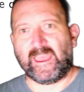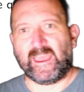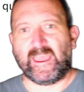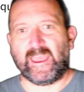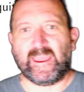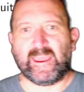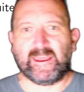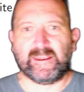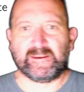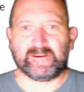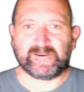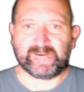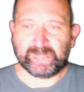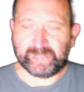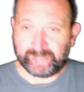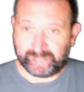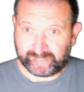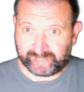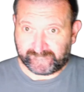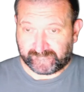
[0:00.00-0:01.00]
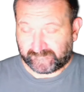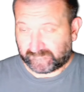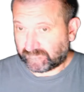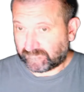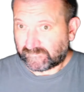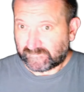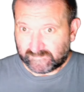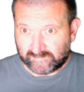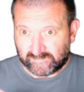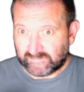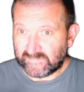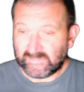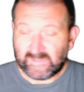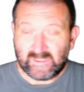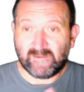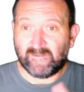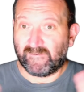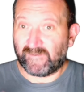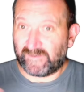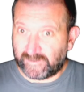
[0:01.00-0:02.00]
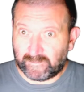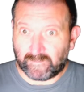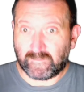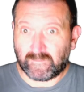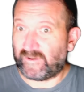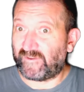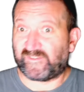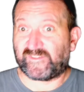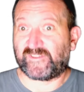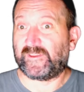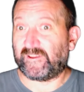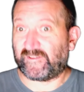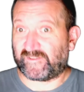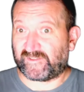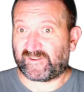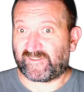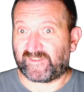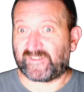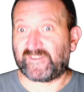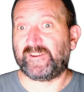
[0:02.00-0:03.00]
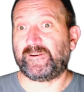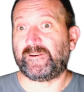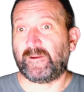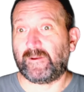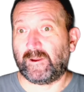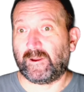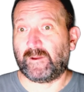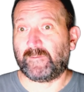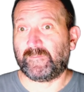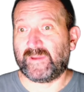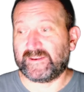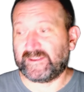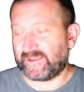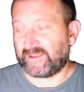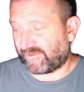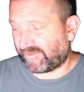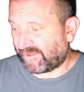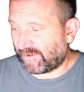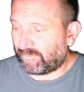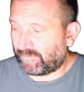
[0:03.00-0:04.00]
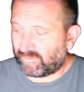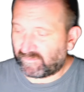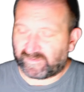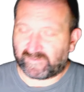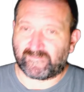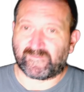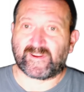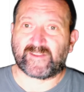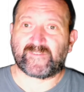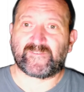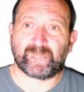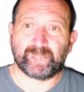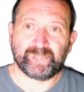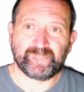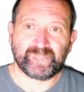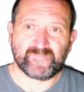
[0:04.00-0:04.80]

And you will see, as I said, many examples of that.